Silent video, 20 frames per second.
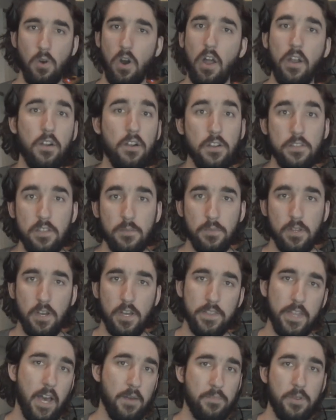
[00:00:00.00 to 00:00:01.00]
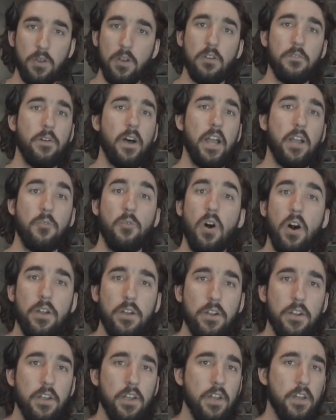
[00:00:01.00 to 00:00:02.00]
water or something like that, purifying
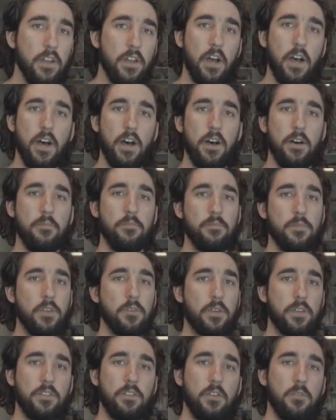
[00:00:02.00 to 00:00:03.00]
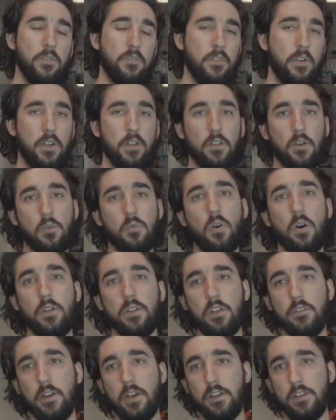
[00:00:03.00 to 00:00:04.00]
water. You can do with very low
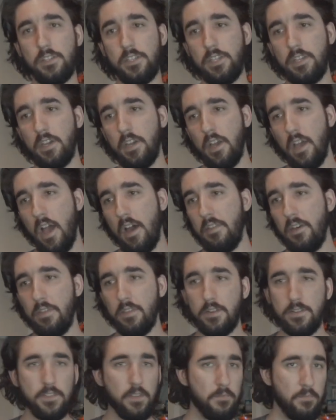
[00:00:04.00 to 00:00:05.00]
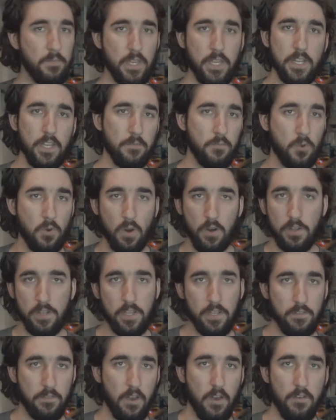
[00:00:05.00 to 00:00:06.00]
quality of energy. And then there's some medium
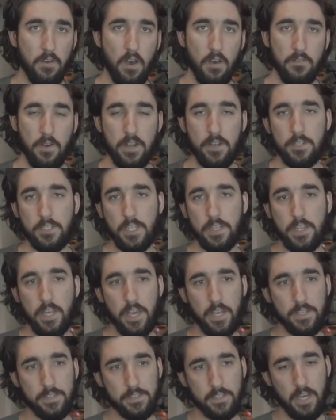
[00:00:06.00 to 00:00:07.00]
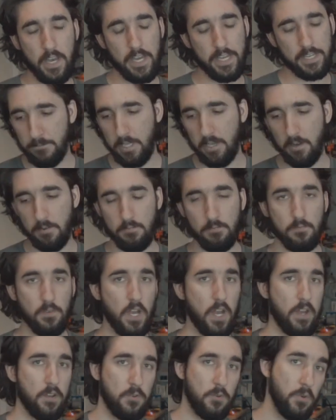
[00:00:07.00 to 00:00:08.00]
quality of energy things like
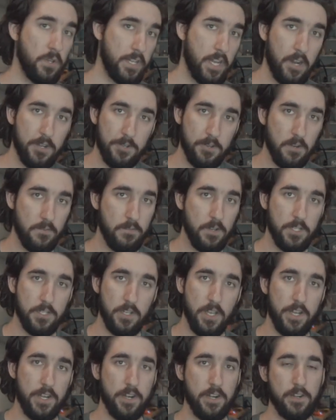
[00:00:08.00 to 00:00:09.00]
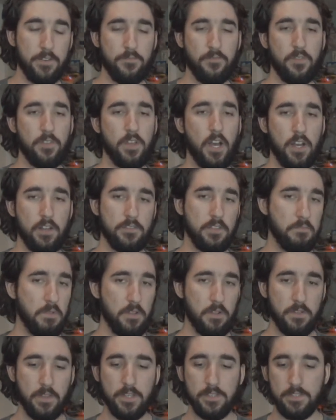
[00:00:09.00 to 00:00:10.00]
cooling down your refrigerator, some
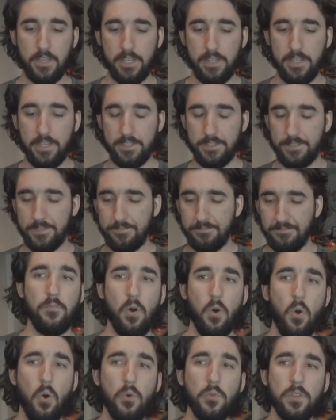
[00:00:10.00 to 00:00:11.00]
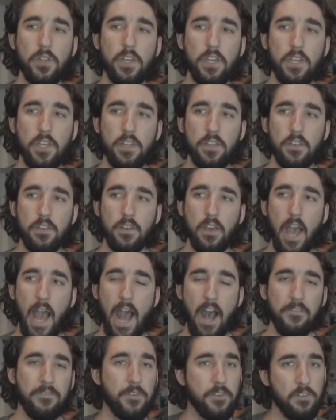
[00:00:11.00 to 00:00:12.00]
other things like this. Only
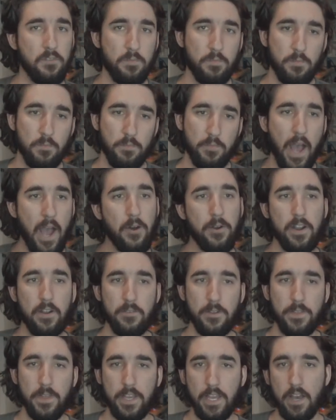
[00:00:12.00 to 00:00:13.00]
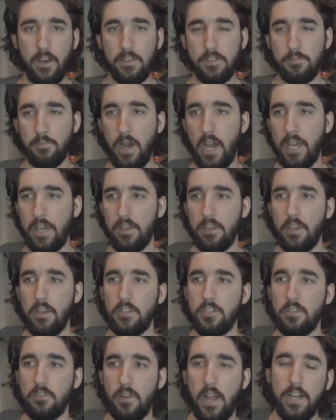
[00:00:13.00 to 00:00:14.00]
after you've powered everything else, by
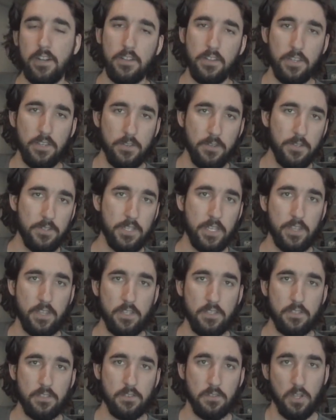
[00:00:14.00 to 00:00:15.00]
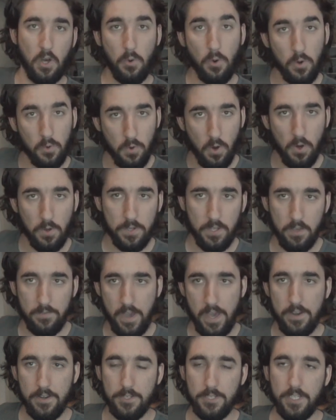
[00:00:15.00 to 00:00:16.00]
directly using this lower quality of
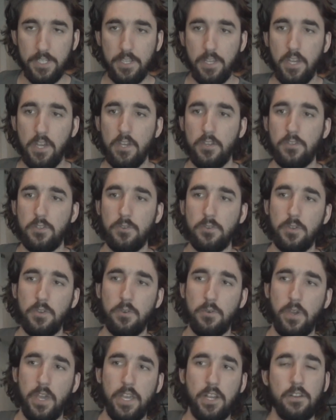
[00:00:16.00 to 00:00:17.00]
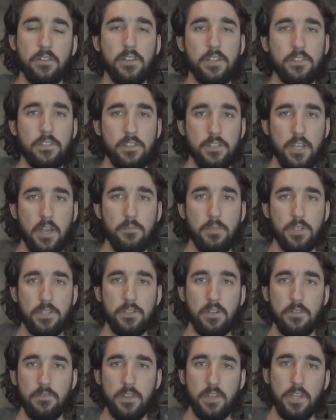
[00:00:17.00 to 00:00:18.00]
energy, do you increase the
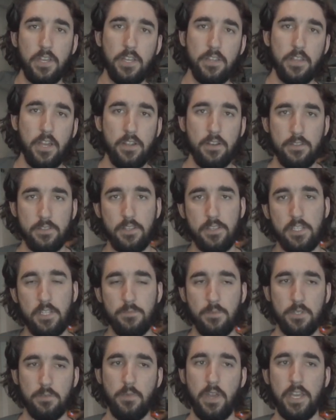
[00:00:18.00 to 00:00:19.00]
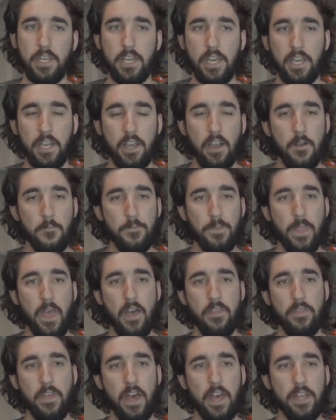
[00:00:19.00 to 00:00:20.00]
temperature of the heat that your system is making,
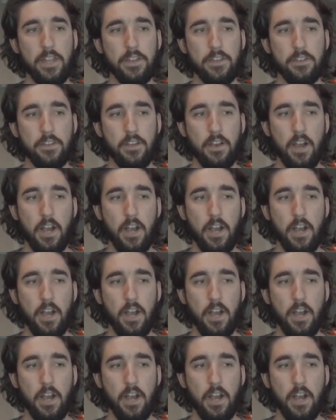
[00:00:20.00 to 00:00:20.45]
and then